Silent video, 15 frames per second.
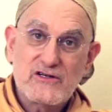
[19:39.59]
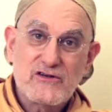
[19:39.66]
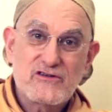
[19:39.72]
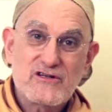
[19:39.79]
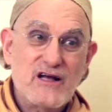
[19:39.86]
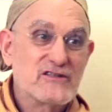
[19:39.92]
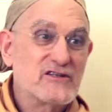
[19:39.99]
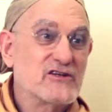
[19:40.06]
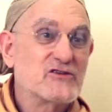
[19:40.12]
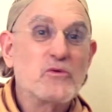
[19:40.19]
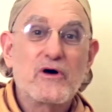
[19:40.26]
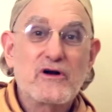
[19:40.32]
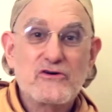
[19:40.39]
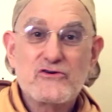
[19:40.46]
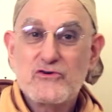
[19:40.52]
So it's not just
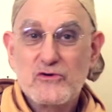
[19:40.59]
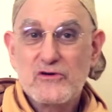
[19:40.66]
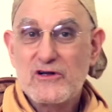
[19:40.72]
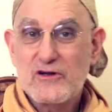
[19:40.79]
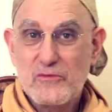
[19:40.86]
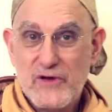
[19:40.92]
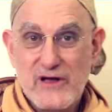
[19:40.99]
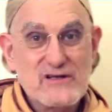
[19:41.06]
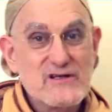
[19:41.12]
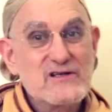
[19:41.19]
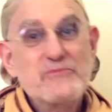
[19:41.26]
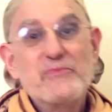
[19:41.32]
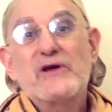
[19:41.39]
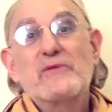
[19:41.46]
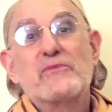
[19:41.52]
1 or 2 little places,
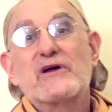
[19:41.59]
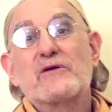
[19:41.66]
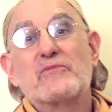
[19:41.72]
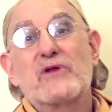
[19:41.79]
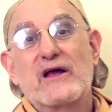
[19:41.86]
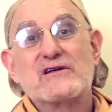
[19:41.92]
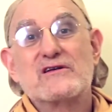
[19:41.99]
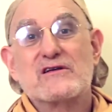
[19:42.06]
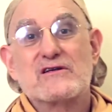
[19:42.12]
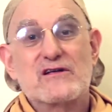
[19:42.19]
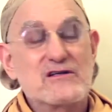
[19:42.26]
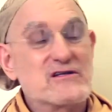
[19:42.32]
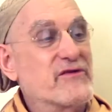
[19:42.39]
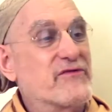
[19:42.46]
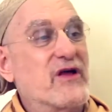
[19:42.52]
big, big places,
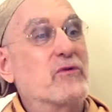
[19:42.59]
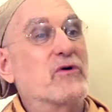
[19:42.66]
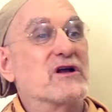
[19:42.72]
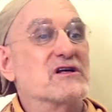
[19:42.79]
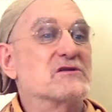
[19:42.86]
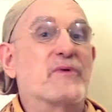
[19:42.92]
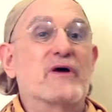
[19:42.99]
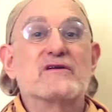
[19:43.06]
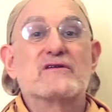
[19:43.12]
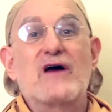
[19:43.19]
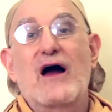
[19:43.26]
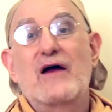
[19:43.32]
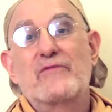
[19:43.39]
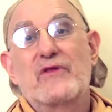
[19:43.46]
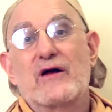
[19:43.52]
because if they want to spend
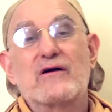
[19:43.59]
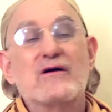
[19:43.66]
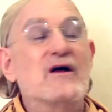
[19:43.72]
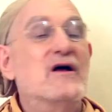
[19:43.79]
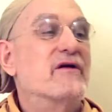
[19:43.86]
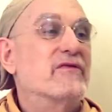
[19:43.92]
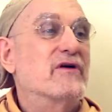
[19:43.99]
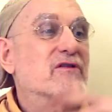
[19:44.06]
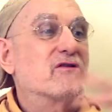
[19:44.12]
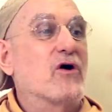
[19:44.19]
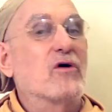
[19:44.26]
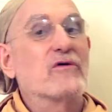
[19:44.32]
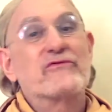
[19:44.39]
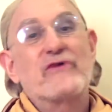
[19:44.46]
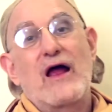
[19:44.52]
time there, then the
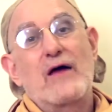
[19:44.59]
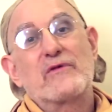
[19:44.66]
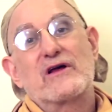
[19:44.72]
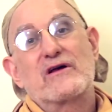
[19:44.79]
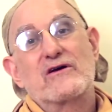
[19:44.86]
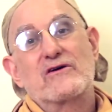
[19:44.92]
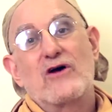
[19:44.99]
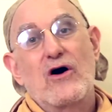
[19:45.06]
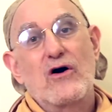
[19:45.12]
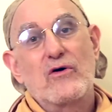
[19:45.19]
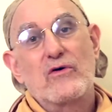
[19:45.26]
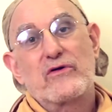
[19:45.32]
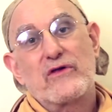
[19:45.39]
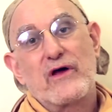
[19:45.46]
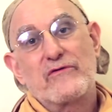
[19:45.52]
whole family can go
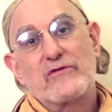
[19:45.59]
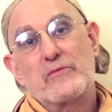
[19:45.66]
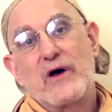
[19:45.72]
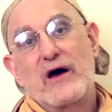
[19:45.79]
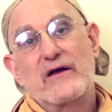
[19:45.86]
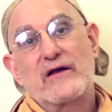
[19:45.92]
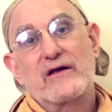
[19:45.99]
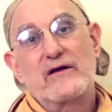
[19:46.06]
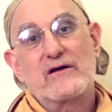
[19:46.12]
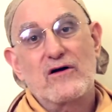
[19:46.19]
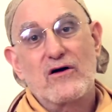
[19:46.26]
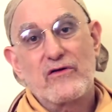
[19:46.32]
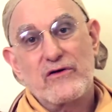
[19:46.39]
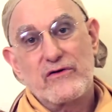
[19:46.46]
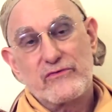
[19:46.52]
with everybody and
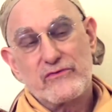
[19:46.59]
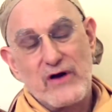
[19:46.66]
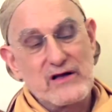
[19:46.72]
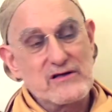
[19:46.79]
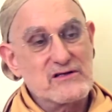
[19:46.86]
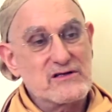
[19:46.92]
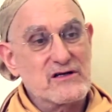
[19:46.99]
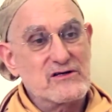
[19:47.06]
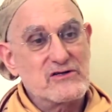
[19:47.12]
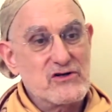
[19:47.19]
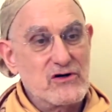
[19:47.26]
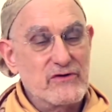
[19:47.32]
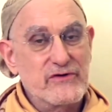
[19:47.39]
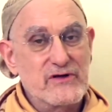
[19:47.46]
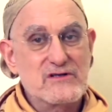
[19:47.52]
all their friends and
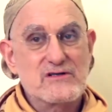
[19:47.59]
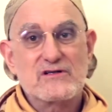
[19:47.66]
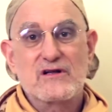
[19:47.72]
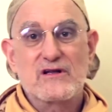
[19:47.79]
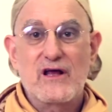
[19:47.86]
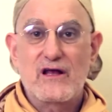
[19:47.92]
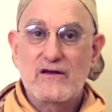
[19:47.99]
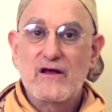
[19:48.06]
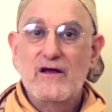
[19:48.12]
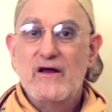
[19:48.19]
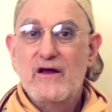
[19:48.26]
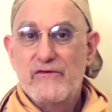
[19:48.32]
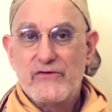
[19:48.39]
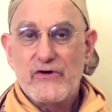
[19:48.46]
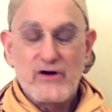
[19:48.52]
servants, and then
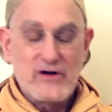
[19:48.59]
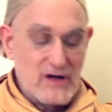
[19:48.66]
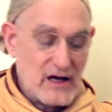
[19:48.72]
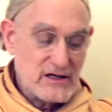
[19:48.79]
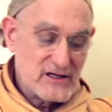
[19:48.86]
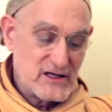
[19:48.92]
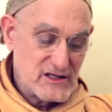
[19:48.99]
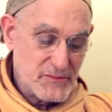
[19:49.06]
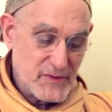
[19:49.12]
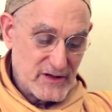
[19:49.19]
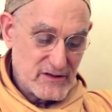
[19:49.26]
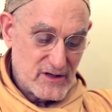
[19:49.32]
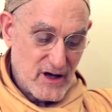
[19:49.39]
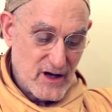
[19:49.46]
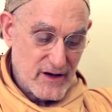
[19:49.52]
very nicely
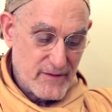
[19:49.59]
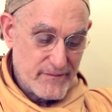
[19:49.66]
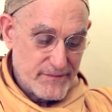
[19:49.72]
spend time.